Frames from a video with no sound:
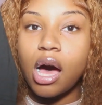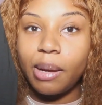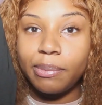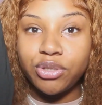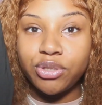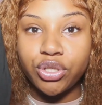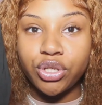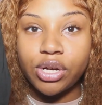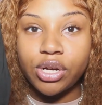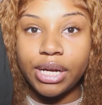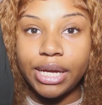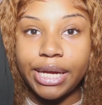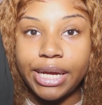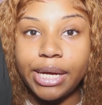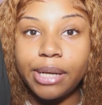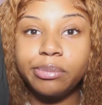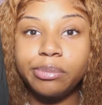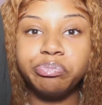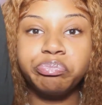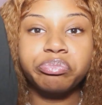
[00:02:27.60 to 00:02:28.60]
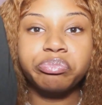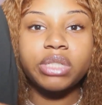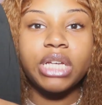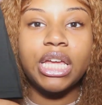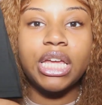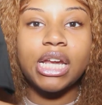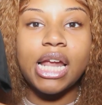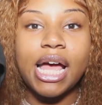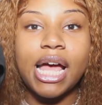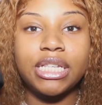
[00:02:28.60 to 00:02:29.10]
up to your hip,
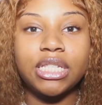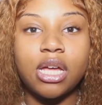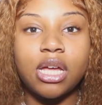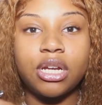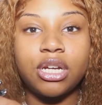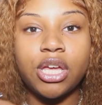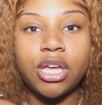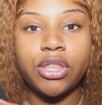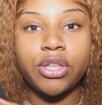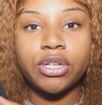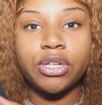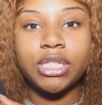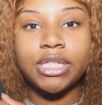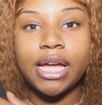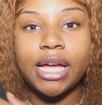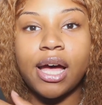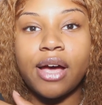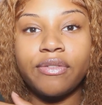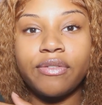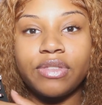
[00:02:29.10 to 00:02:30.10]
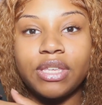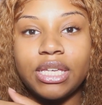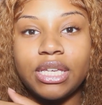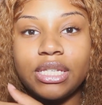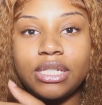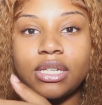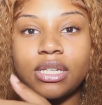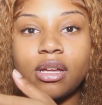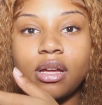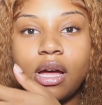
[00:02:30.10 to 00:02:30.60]
and it has another set of
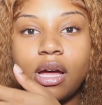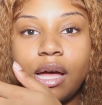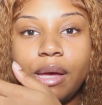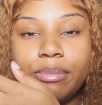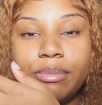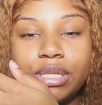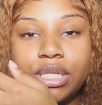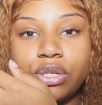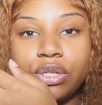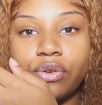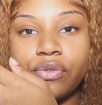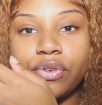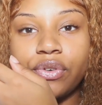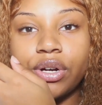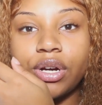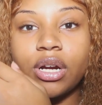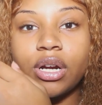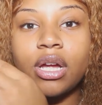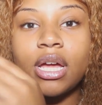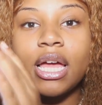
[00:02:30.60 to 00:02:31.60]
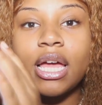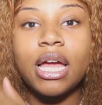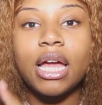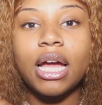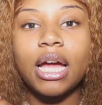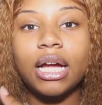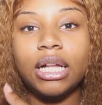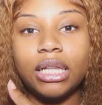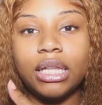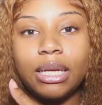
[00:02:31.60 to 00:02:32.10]
these silver
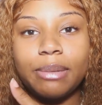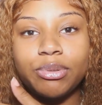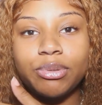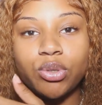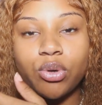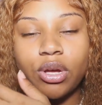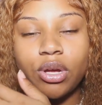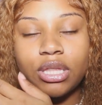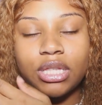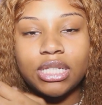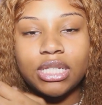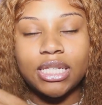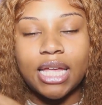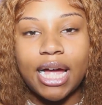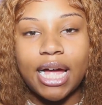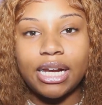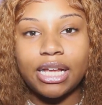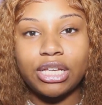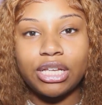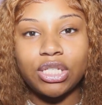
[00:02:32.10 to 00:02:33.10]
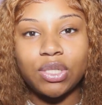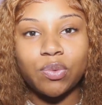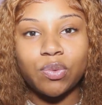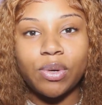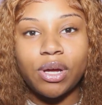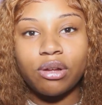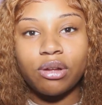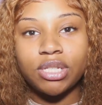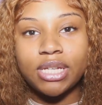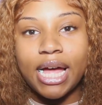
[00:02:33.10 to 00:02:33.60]
clips on the side as
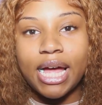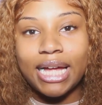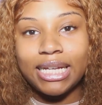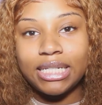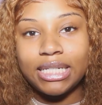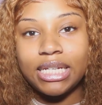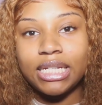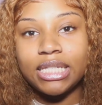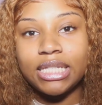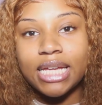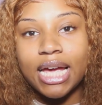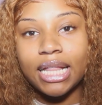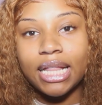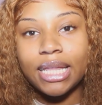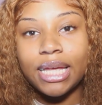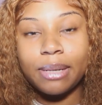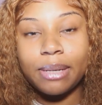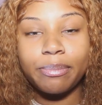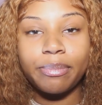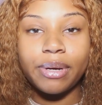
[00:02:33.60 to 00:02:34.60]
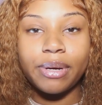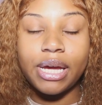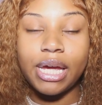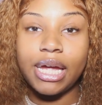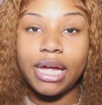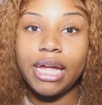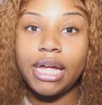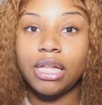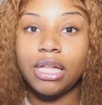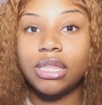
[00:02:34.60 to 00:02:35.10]
well to add detailing,
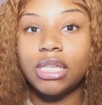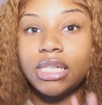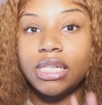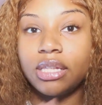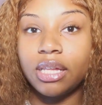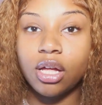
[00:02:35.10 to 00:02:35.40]
but the